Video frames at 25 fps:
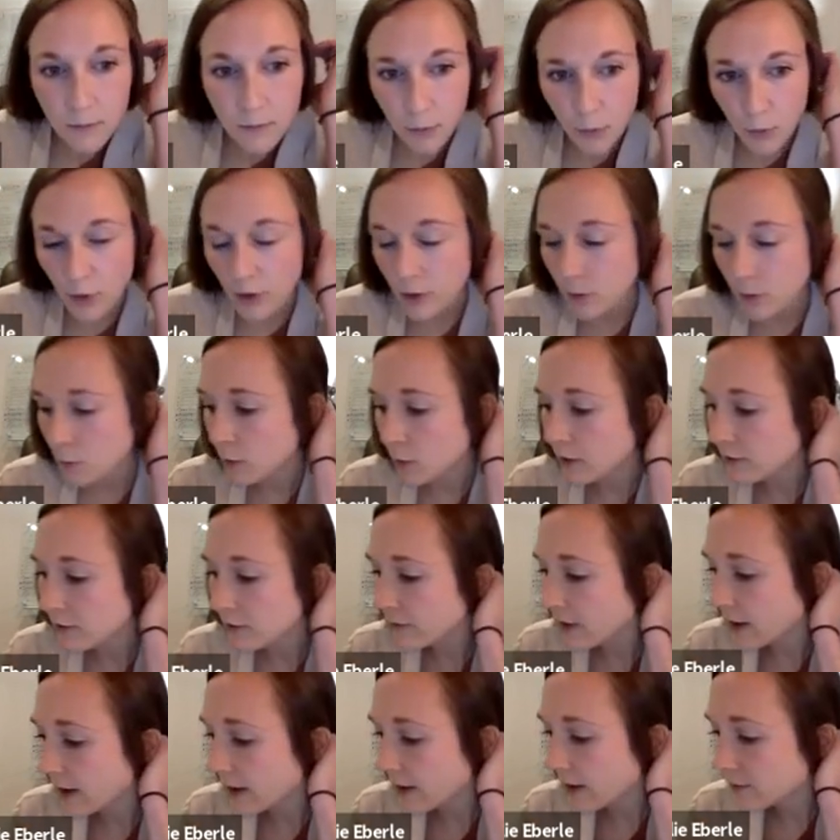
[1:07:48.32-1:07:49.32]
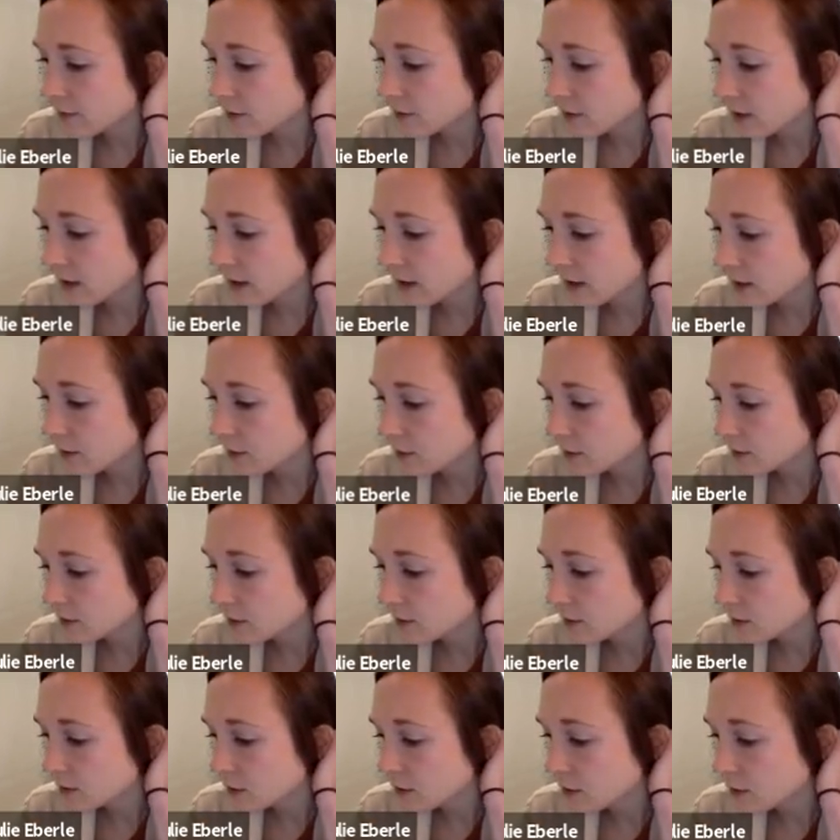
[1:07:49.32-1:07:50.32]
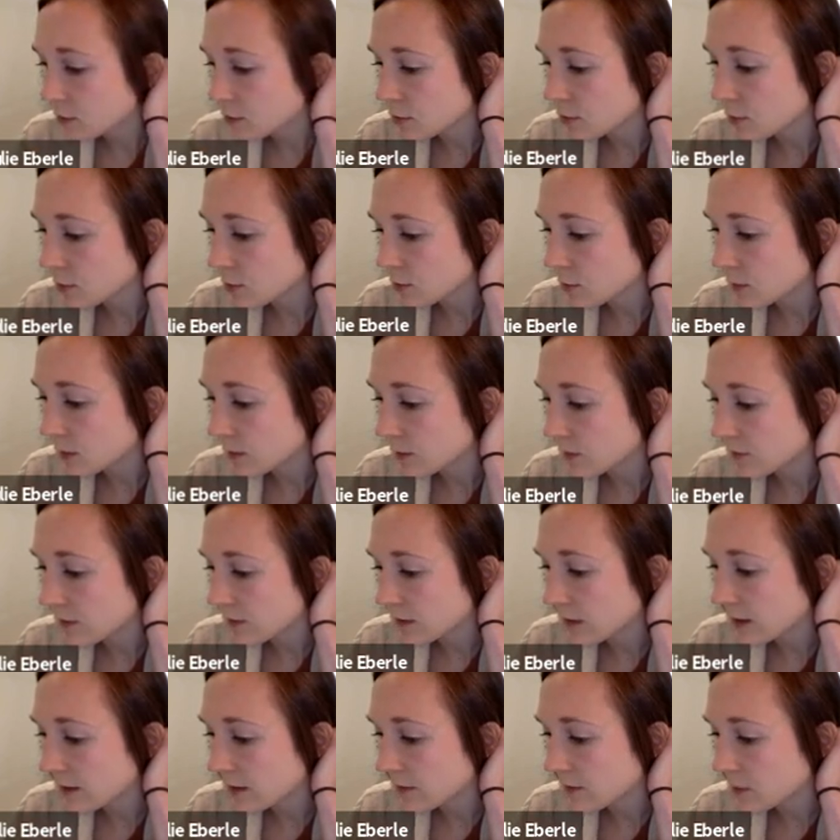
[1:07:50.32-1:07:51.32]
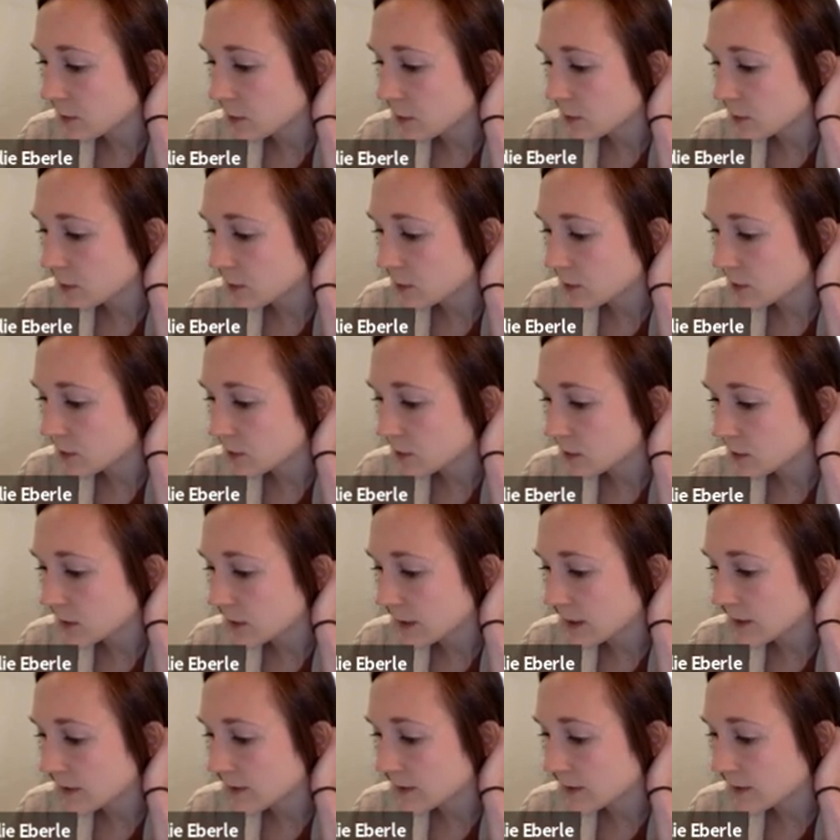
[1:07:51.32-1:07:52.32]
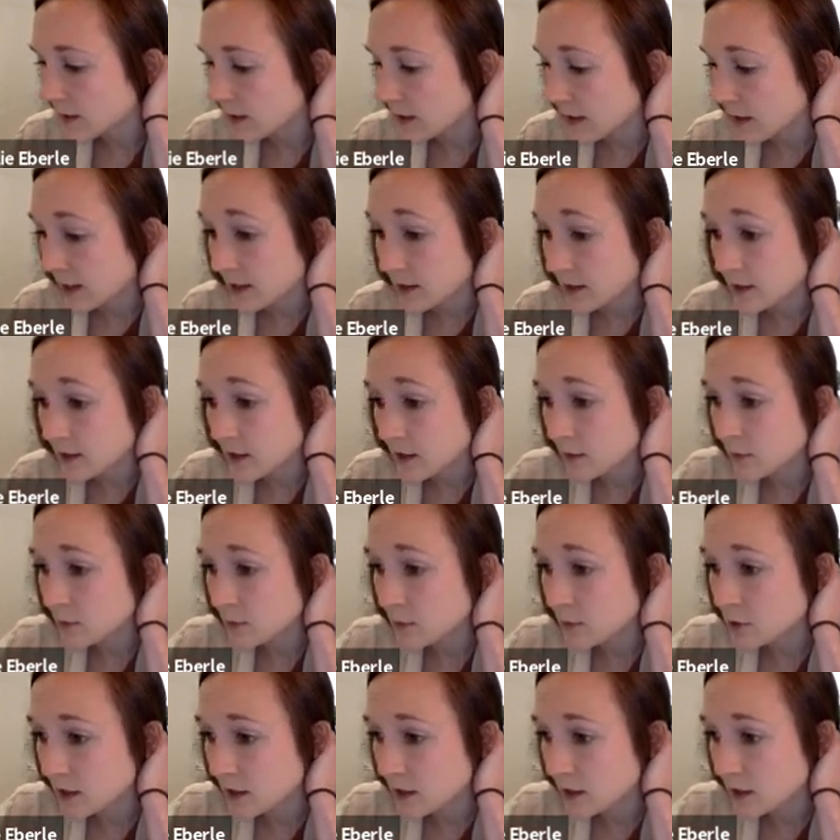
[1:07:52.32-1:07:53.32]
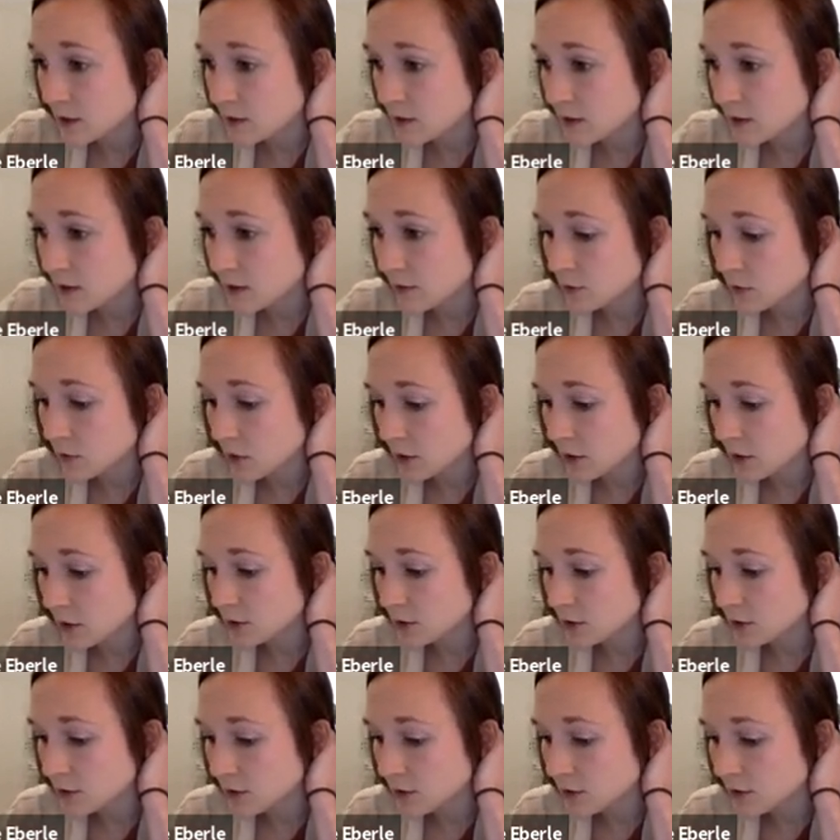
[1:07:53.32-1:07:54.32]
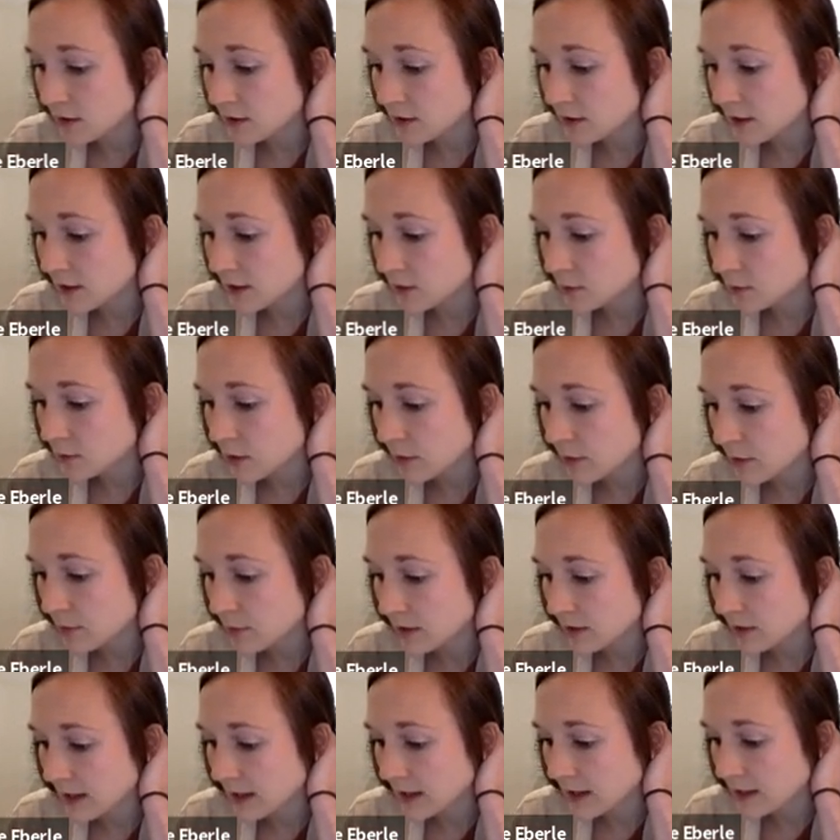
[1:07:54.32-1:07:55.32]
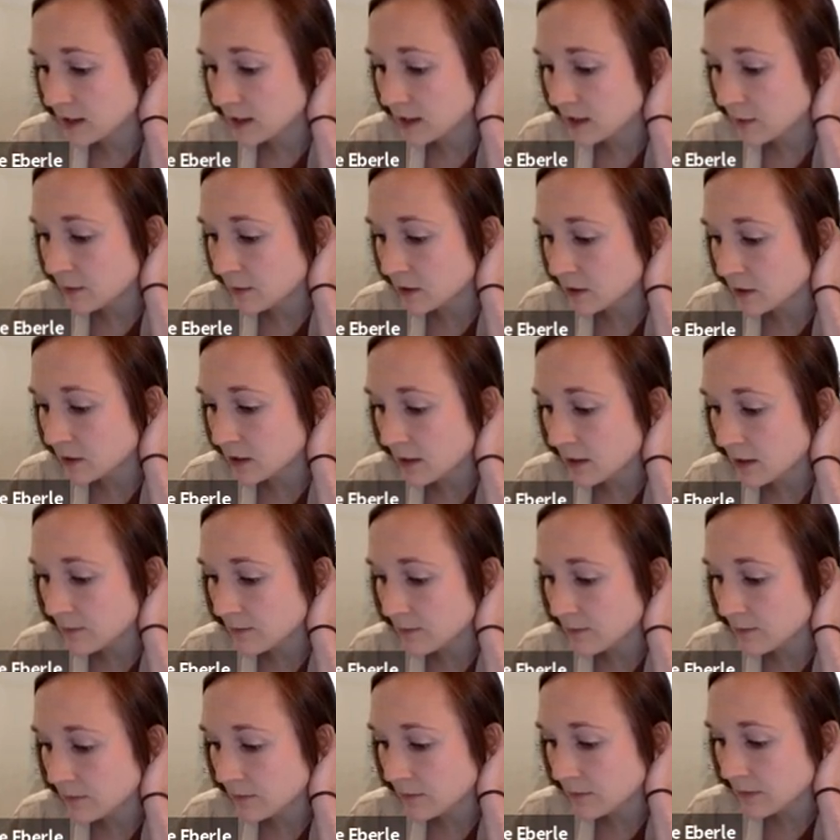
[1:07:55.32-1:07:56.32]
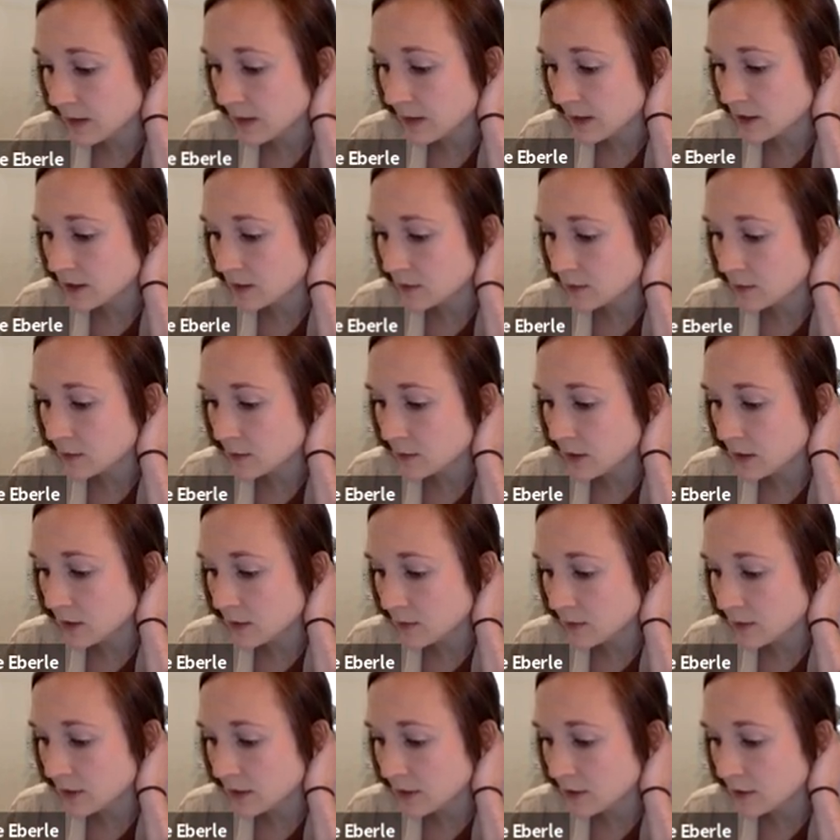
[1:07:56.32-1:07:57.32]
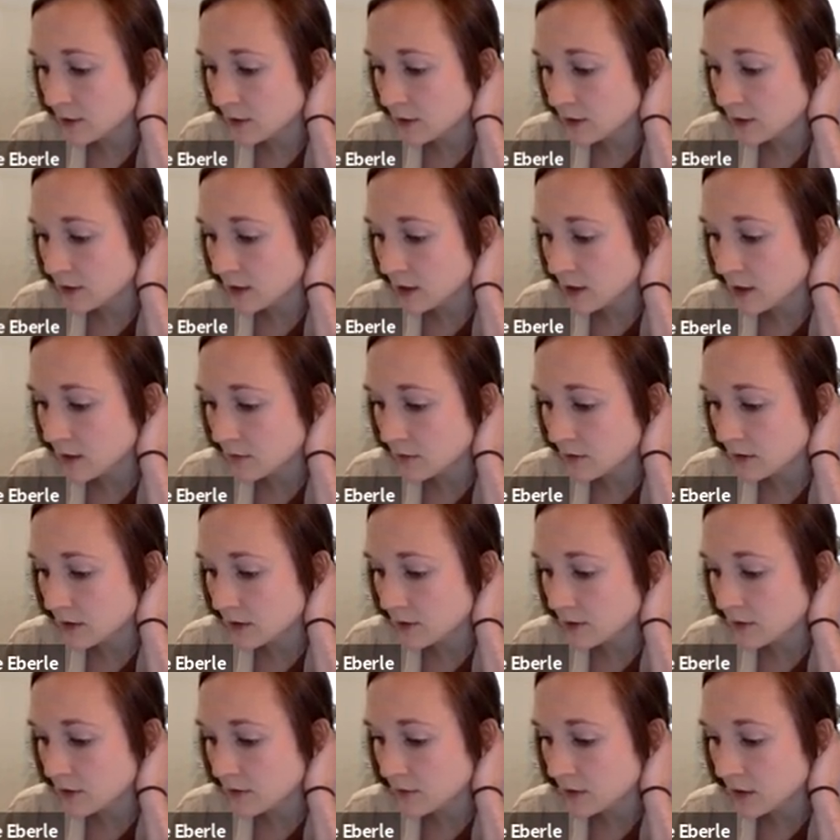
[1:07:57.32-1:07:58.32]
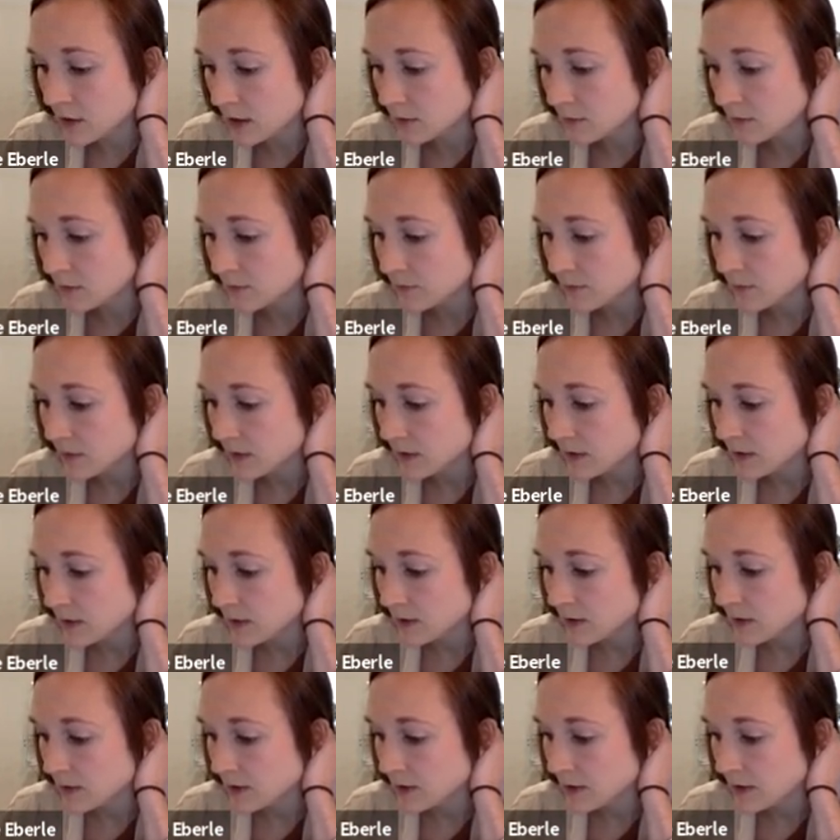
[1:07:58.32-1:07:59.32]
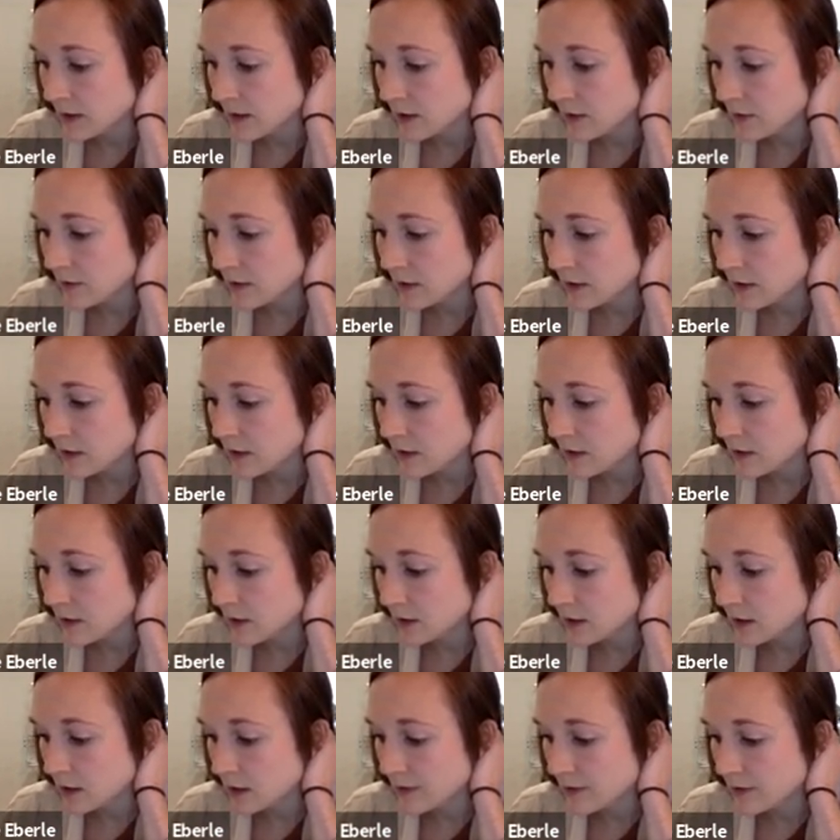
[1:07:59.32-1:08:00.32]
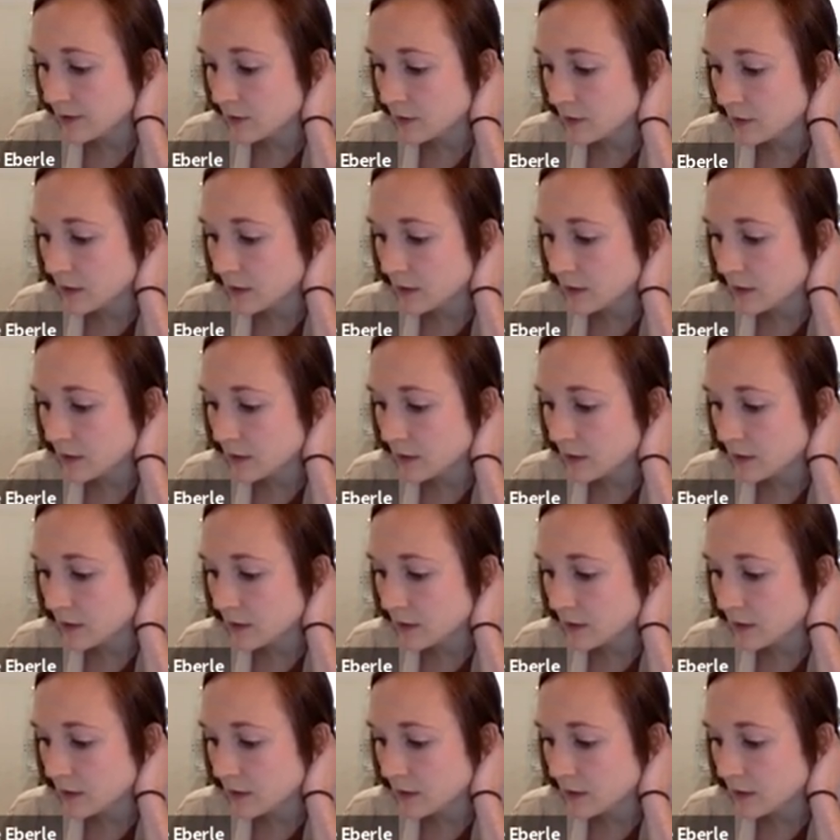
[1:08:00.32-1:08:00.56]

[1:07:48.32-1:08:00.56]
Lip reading: 0.15, so that equals 0.15 moles, okay? And to double check yourself, do all your units cancel properly? ATM on top, ATM on bottom, liters on top, liters on bottom, Kelvin here, Kelvin on